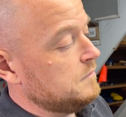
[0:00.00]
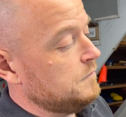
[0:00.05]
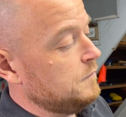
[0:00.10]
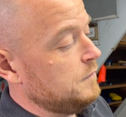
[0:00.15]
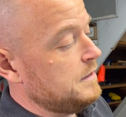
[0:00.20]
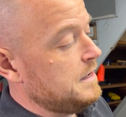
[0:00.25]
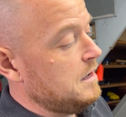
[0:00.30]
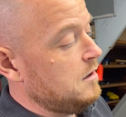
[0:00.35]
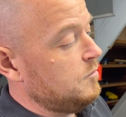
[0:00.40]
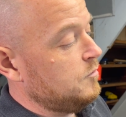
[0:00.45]

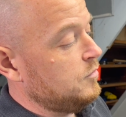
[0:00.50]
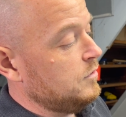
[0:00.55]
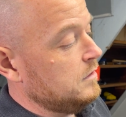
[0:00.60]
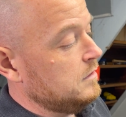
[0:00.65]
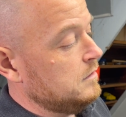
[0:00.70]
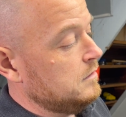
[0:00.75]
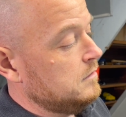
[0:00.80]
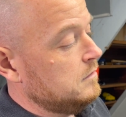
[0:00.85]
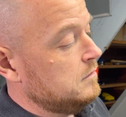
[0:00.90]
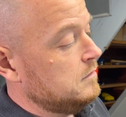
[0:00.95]
free output.
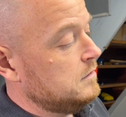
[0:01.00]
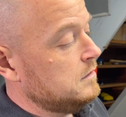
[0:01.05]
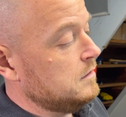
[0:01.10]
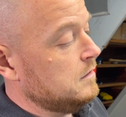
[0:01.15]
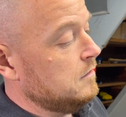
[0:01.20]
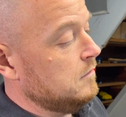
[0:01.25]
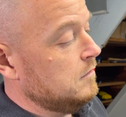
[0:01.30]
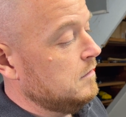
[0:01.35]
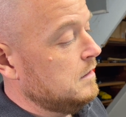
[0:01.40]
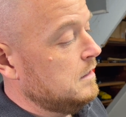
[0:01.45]

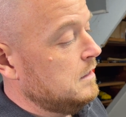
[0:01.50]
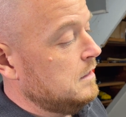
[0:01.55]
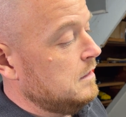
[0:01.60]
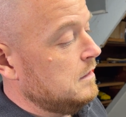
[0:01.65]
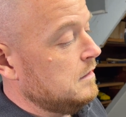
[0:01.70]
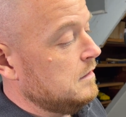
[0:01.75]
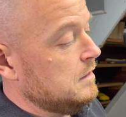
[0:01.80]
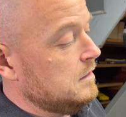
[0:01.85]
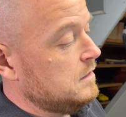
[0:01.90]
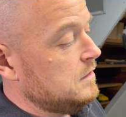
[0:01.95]
So
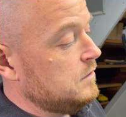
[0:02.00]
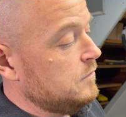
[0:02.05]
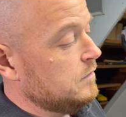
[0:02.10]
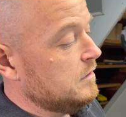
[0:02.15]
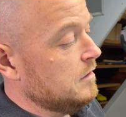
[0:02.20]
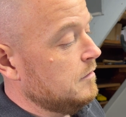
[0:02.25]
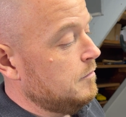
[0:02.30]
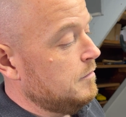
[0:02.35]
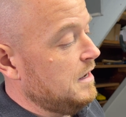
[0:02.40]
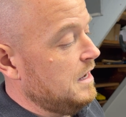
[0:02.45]
these two
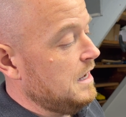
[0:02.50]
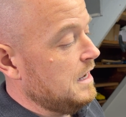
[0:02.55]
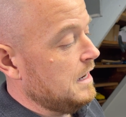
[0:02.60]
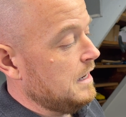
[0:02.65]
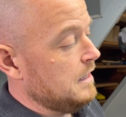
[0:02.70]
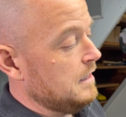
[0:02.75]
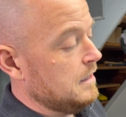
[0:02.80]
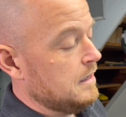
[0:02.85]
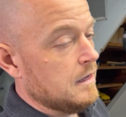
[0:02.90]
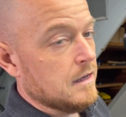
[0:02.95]

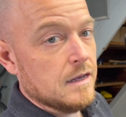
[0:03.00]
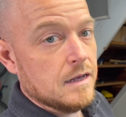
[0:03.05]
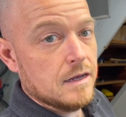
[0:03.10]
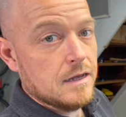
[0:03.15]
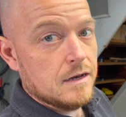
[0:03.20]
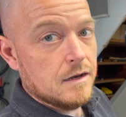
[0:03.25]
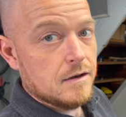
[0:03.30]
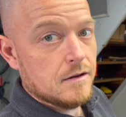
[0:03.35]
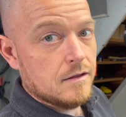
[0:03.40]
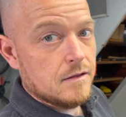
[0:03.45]
combine
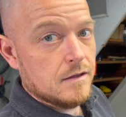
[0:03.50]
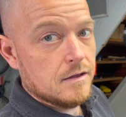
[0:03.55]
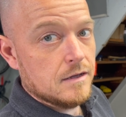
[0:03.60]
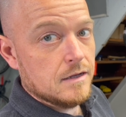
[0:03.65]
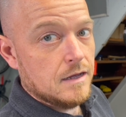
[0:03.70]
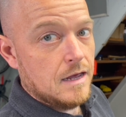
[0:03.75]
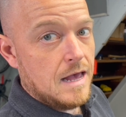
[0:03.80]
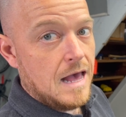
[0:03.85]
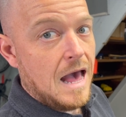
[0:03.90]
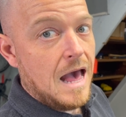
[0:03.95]
and
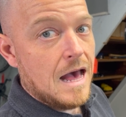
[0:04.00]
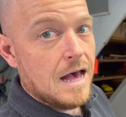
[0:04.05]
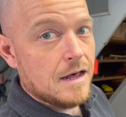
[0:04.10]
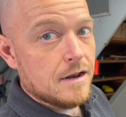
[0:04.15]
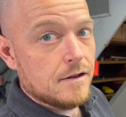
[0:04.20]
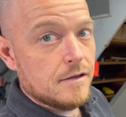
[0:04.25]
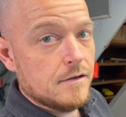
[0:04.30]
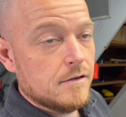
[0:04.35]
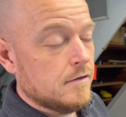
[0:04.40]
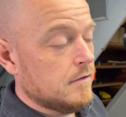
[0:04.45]
uh,
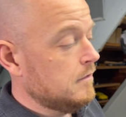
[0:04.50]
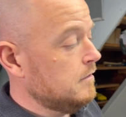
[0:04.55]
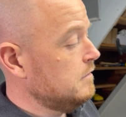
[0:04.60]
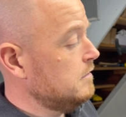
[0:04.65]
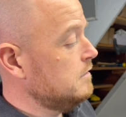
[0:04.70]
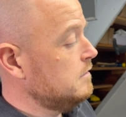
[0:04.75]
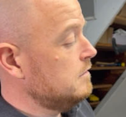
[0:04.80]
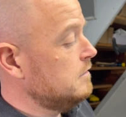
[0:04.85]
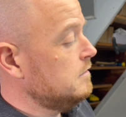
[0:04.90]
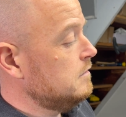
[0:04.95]
add
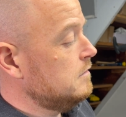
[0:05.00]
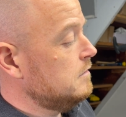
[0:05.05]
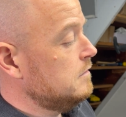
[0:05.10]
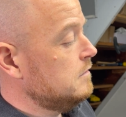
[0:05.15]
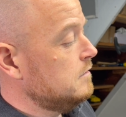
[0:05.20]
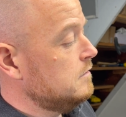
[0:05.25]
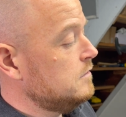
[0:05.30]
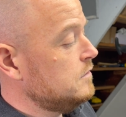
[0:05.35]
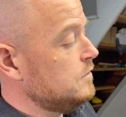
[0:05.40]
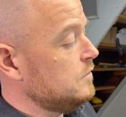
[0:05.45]

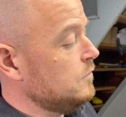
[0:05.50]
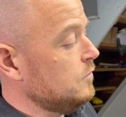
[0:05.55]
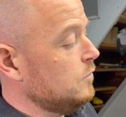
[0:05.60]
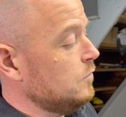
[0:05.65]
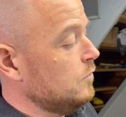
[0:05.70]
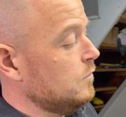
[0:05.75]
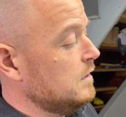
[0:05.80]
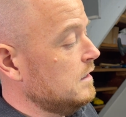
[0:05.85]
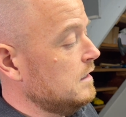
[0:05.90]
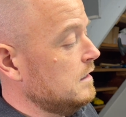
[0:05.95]

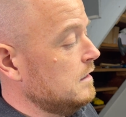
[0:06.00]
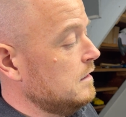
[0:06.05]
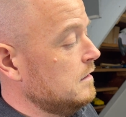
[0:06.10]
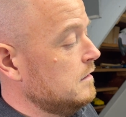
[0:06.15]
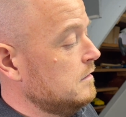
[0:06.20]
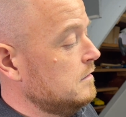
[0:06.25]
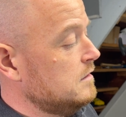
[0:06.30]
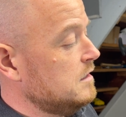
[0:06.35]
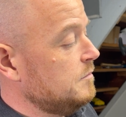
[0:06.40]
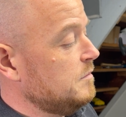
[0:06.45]
to uh,
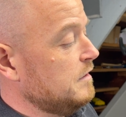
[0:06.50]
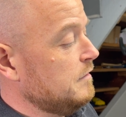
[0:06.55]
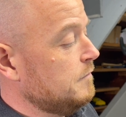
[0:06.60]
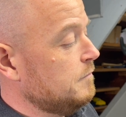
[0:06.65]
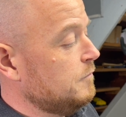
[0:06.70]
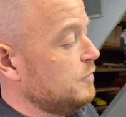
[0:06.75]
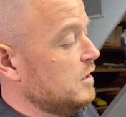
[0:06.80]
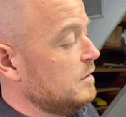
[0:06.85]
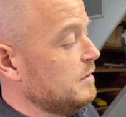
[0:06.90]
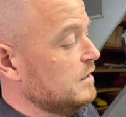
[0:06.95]
to be
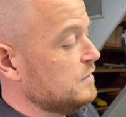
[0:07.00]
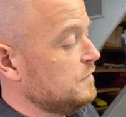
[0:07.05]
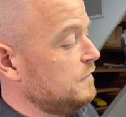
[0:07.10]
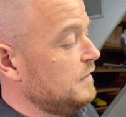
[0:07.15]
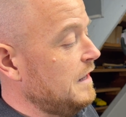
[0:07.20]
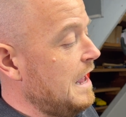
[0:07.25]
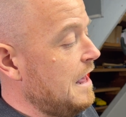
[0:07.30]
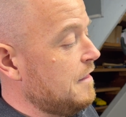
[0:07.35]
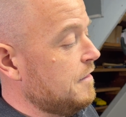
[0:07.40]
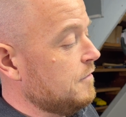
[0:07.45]
pretty much
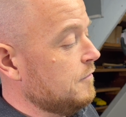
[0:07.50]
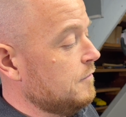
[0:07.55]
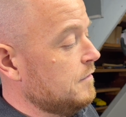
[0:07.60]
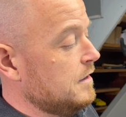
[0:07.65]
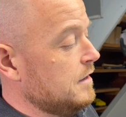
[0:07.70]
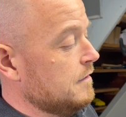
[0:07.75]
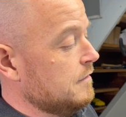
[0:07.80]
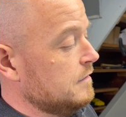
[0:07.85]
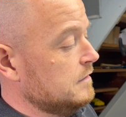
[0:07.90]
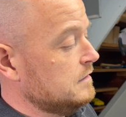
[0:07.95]
flat through
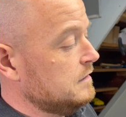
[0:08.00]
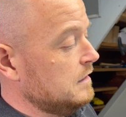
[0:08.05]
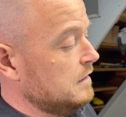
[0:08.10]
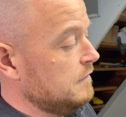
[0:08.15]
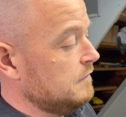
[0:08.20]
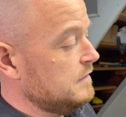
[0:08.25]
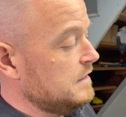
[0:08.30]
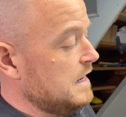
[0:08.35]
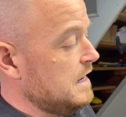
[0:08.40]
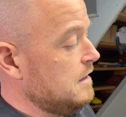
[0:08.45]
here instead
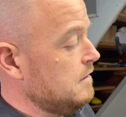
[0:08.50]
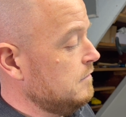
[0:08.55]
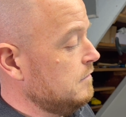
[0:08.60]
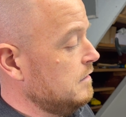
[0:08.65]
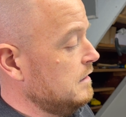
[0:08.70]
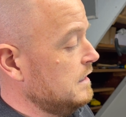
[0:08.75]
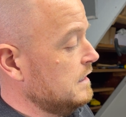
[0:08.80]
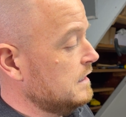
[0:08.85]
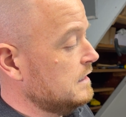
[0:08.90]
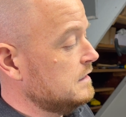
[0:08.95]
of
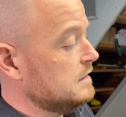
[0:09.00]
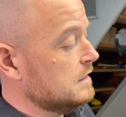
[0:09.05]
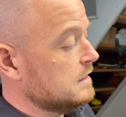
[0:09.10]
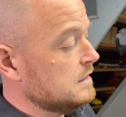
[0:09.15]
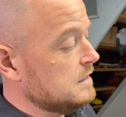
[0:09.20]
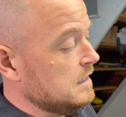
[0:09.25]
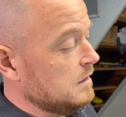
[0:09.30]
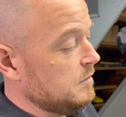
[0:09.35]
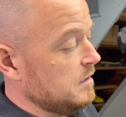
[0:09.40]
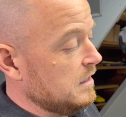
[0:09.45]
down like 6
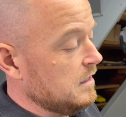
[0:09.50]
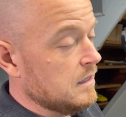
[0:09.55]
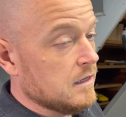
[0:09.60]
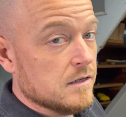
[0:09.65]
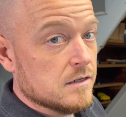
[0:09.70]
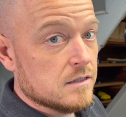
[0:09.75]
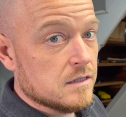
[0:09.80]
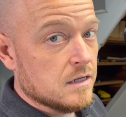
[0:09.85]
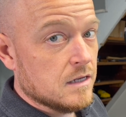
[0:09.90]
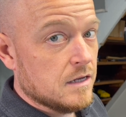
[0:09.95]
dB that you see